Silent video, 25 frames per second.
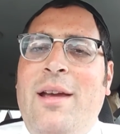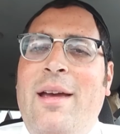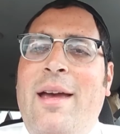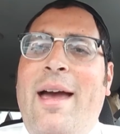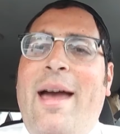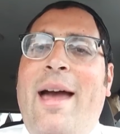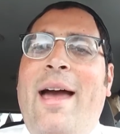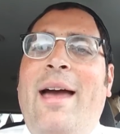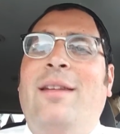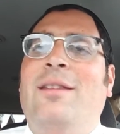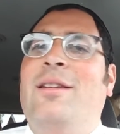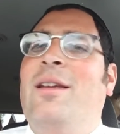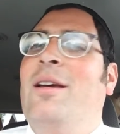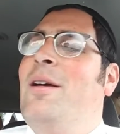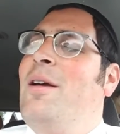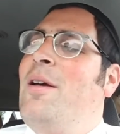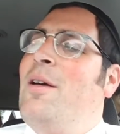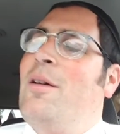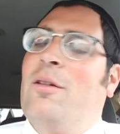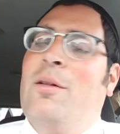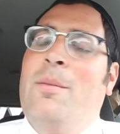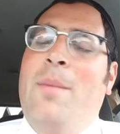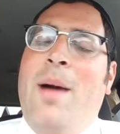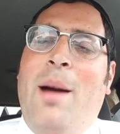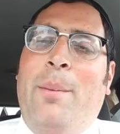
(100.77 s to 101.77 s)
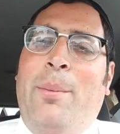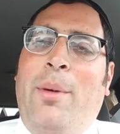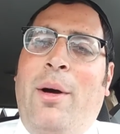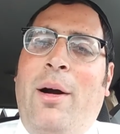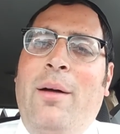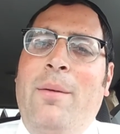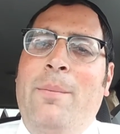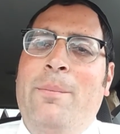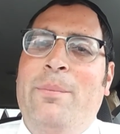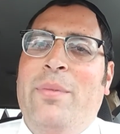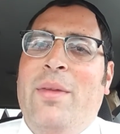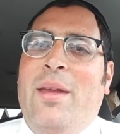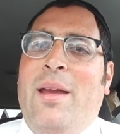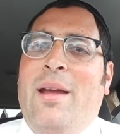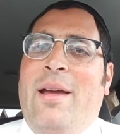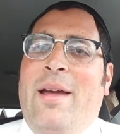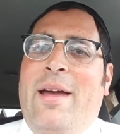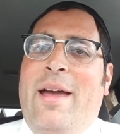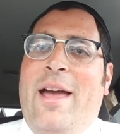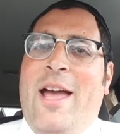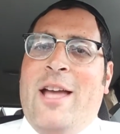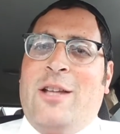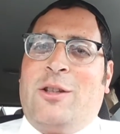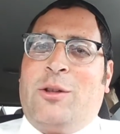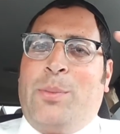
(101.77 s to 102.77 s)
And remember,
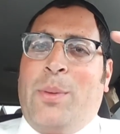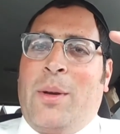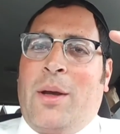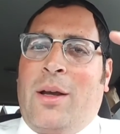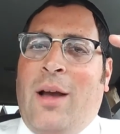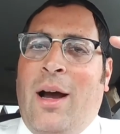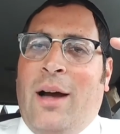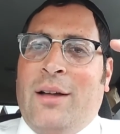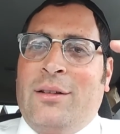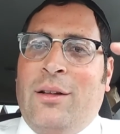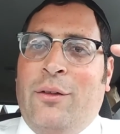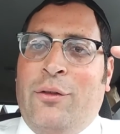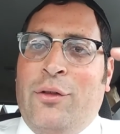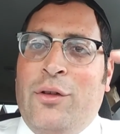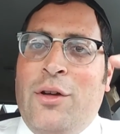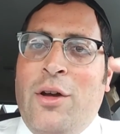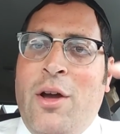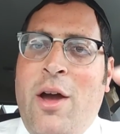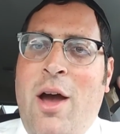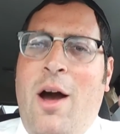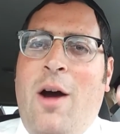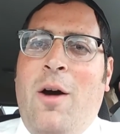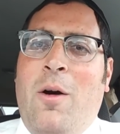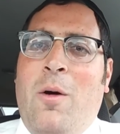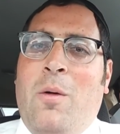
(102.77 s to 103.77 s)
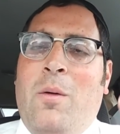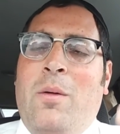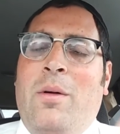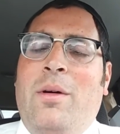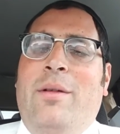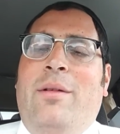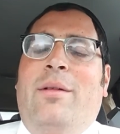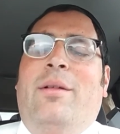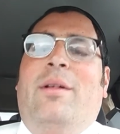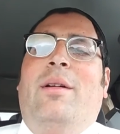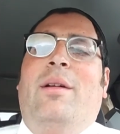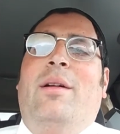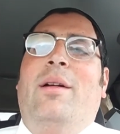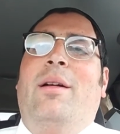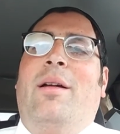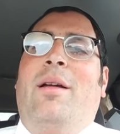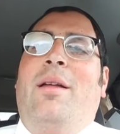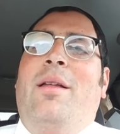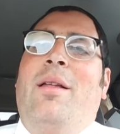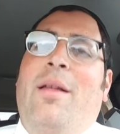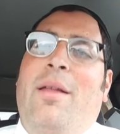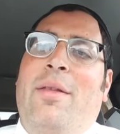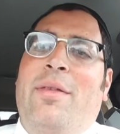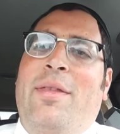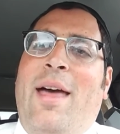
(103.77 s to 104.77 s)
it's because of you
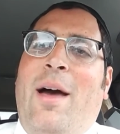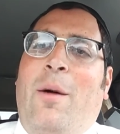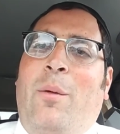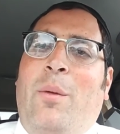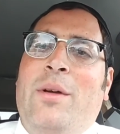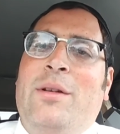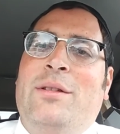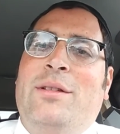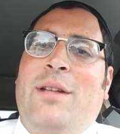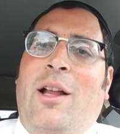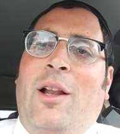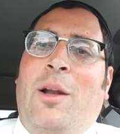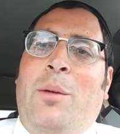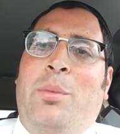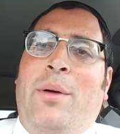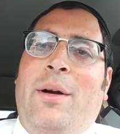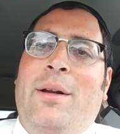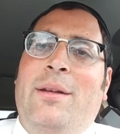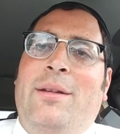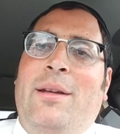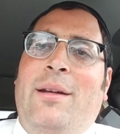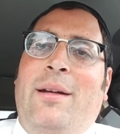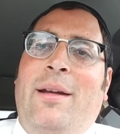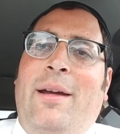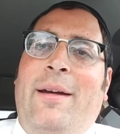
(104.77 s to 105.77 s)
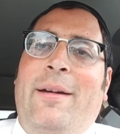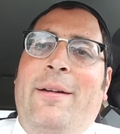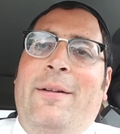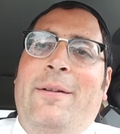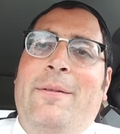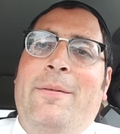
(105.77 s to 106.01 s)
that we celebrate today.